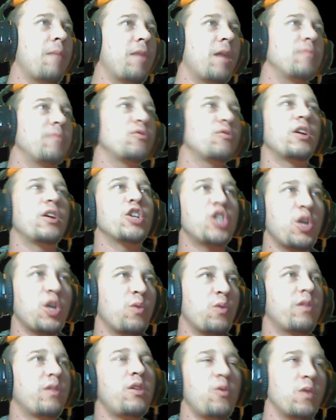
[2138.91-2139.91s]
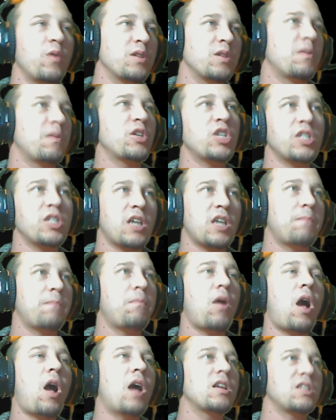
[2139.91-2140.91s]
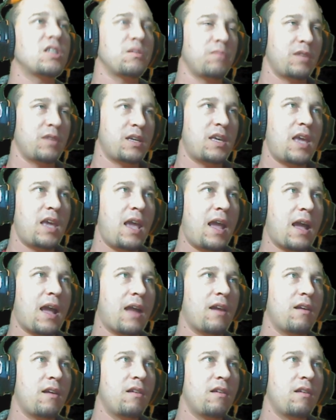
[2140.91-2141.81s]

and I'm trying to share with you as much as I possibly can.